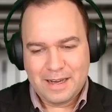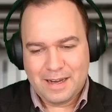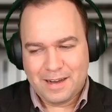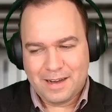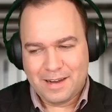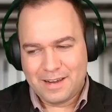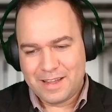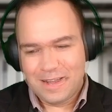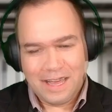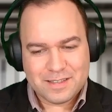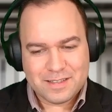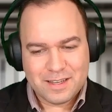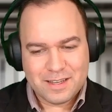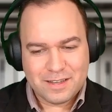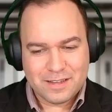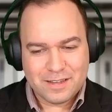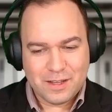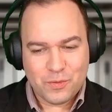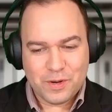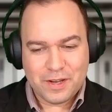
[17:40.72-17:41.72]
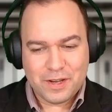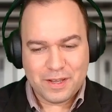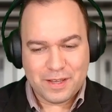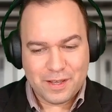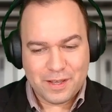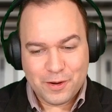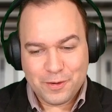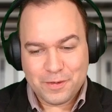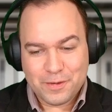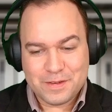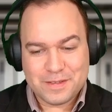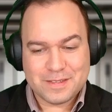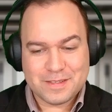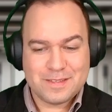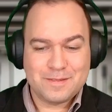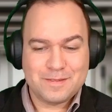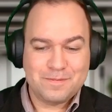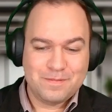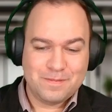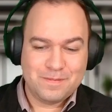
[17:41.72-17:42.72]
And the last thing they want to hear
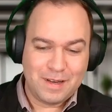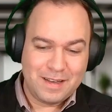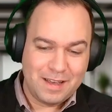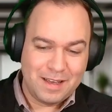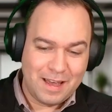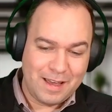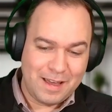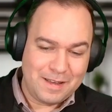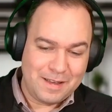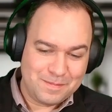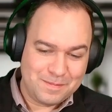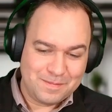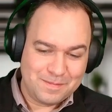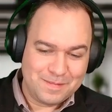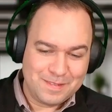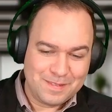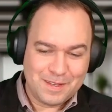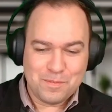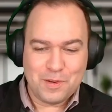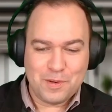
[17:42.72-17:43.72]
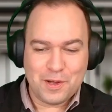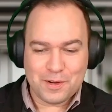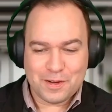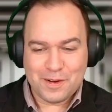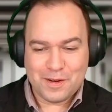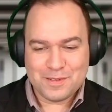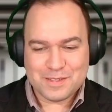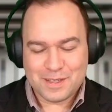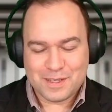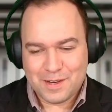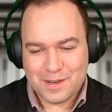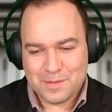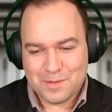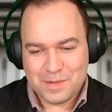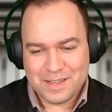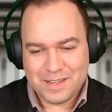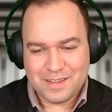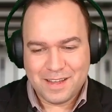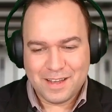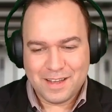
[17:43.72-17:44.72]
is, hey, the blocker is going to
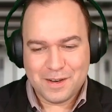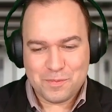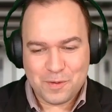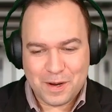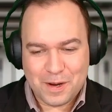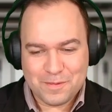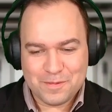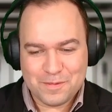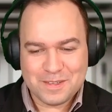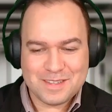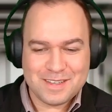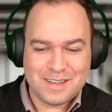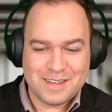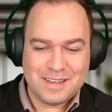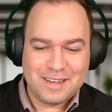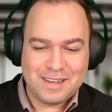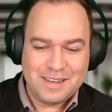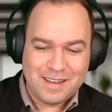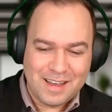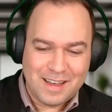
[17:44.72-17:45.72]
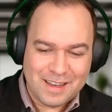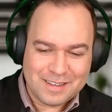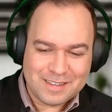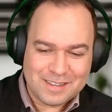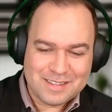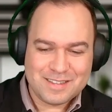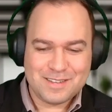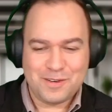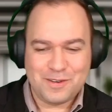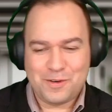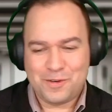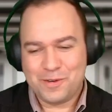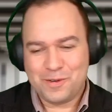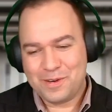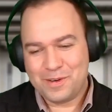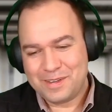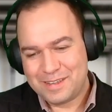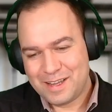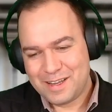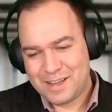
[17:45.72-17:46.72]
be data privacy X
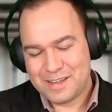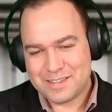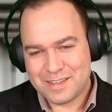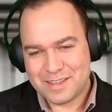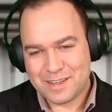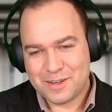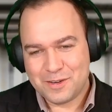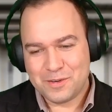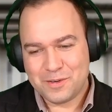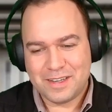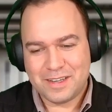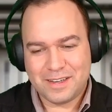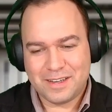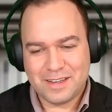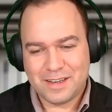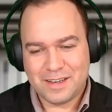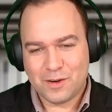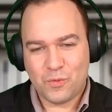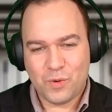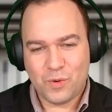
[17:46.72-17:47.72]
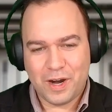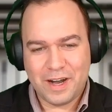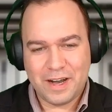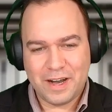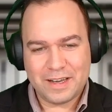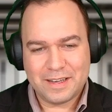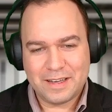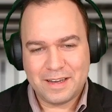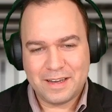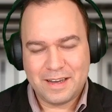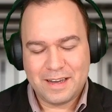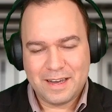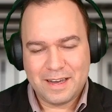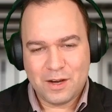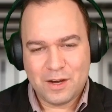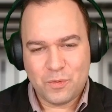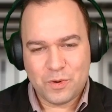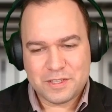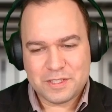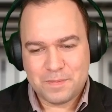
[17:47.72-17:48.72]
or data security Y.
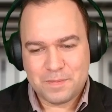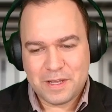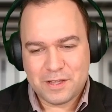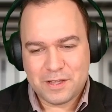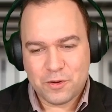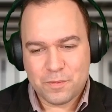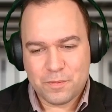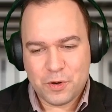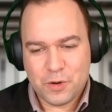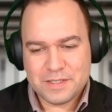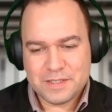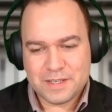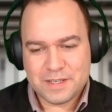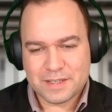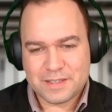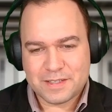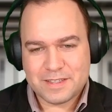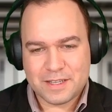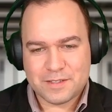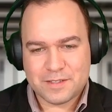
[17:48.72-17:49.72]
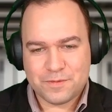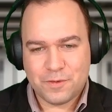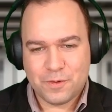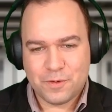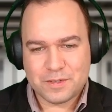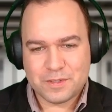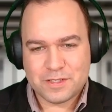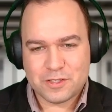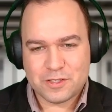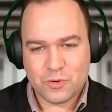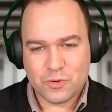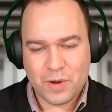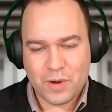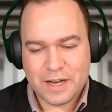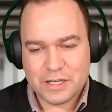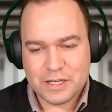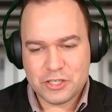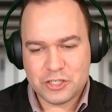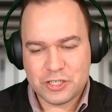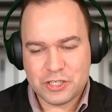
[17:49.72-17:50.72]
What's been your most successful
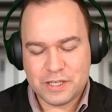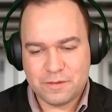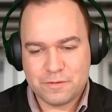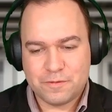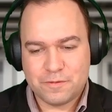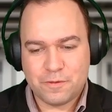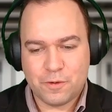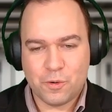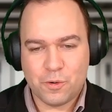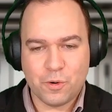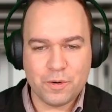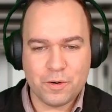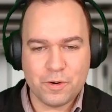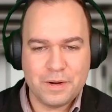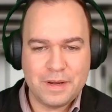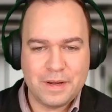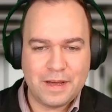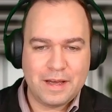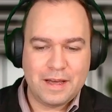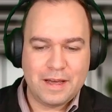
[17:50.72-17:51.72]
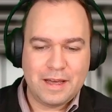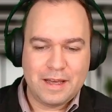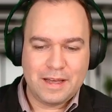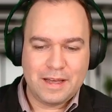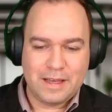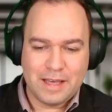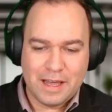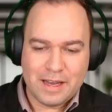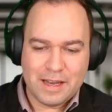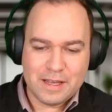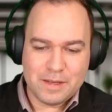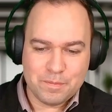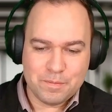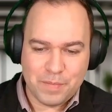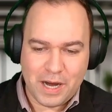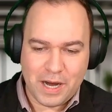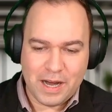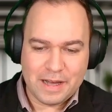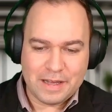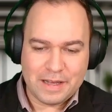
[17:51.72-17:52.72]
strategy for getting
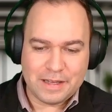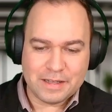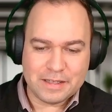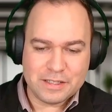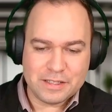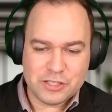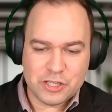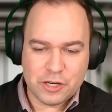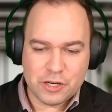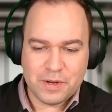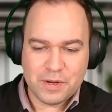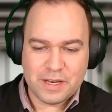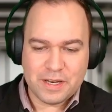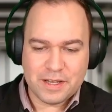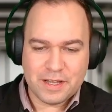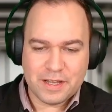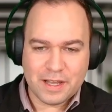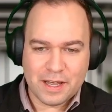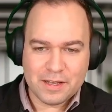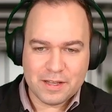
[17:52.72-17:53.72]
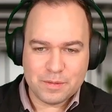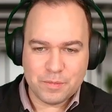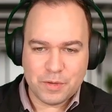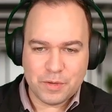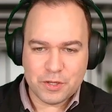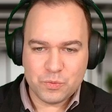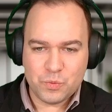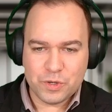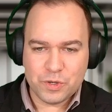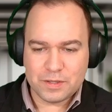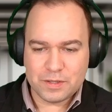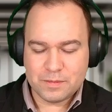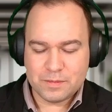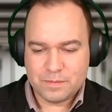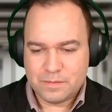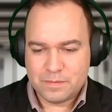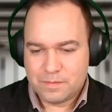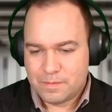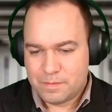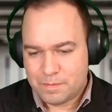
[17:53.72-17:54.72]
buy-in, generating alignment with
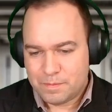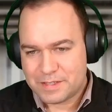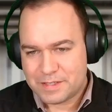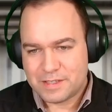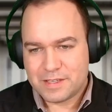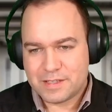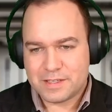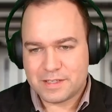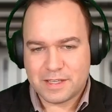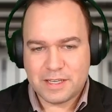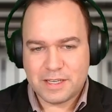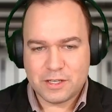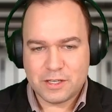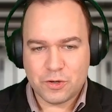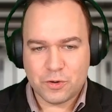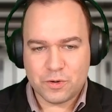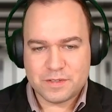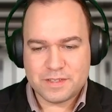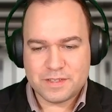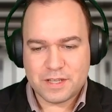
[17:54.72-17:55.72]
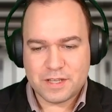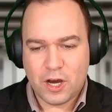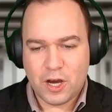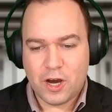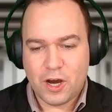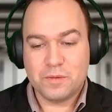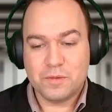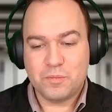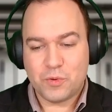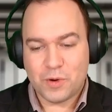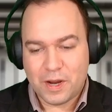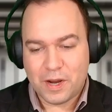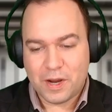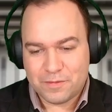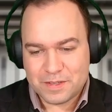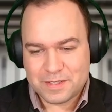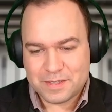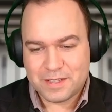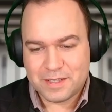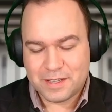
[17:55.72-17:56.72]
business leaders on
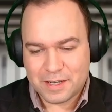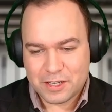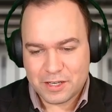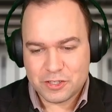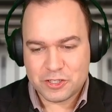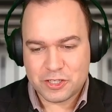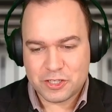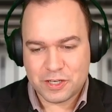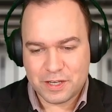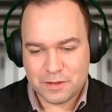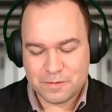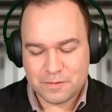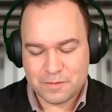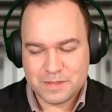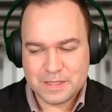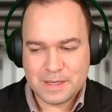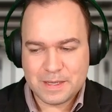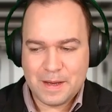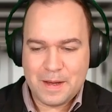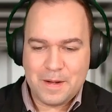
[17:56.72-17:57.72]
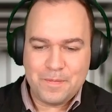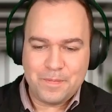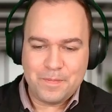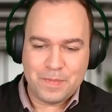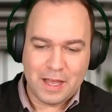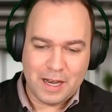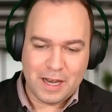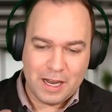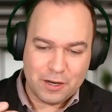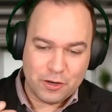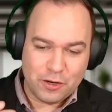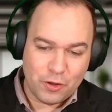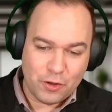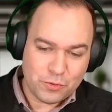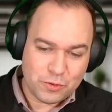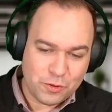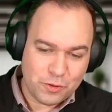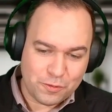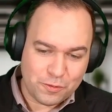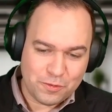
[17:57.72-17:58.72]
privacy initiatives? And I
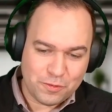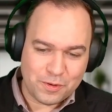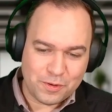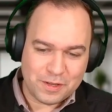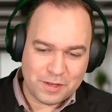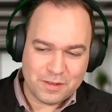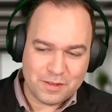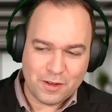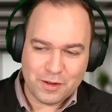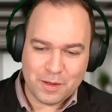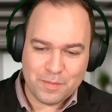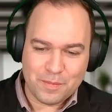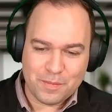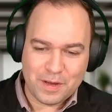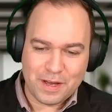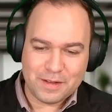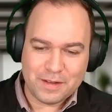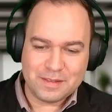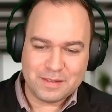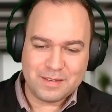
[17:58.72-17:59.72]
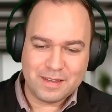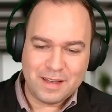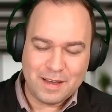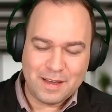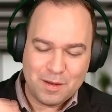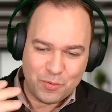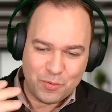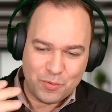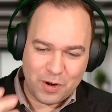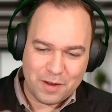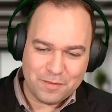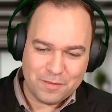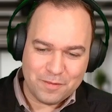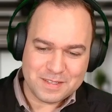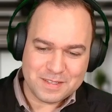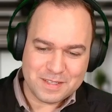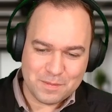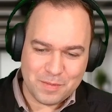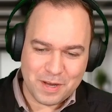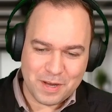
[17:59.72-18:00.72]
don't know if you want to talk about
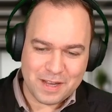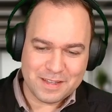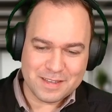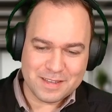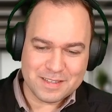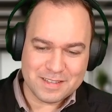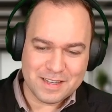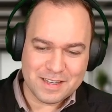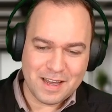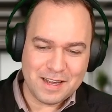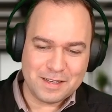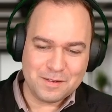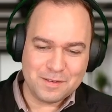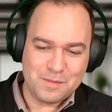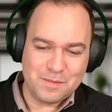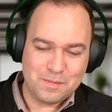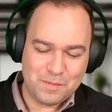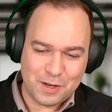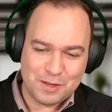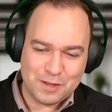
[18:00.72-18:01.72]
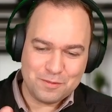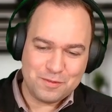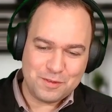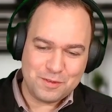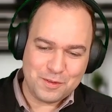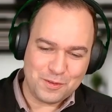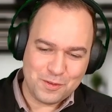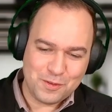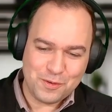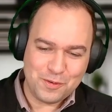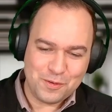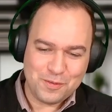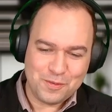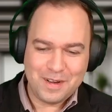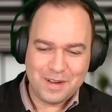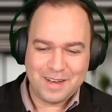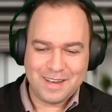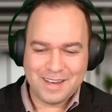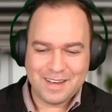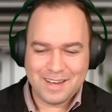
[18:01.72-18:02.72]
privacy by design, but if you do,
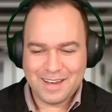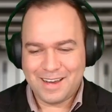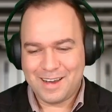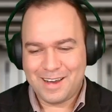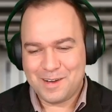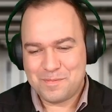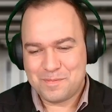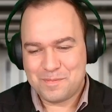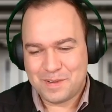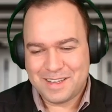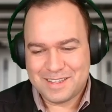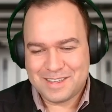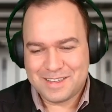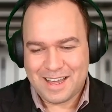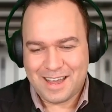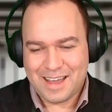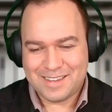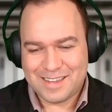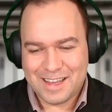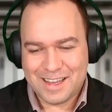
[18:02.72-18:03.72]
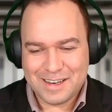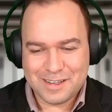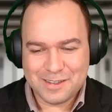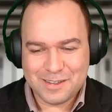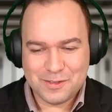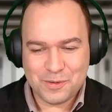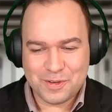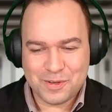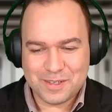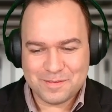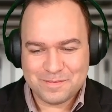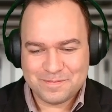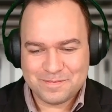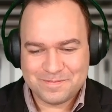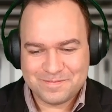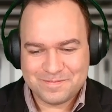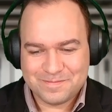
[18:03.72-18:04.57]
please add that into it.